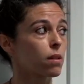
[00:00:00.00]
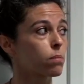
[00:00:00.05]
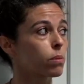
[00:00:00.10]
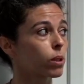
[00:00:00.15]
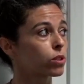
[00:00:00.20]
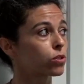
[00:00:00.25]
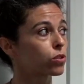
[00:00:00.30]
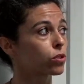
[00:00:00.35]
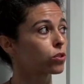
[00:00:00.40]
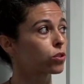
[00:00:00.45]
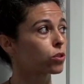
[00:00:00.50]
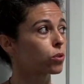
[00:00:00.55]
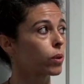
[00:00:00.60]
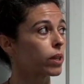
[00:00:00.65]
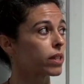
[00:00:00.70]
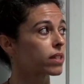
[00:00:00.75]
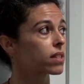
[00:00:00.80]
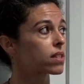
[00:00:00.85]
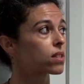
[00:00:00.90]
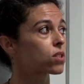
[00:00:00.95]
able to do
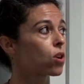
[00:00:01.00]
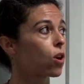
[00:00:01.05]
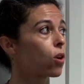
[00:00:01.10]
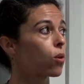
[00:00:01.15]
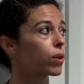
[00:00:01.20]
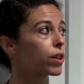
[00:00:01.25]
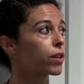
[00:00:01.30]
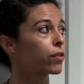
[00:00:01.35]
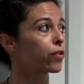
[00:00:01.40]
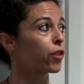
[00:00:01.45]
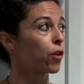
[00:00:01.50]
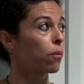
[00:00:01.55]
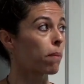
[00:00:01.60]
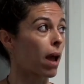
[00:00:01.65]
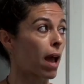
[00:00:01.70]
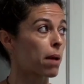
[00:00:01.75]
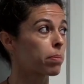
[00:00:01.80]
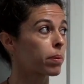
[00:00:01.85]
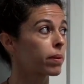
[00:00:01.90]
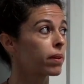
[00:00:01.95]
it. So if you
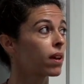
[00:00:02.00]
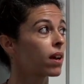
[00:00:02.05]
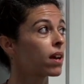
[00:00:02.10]
map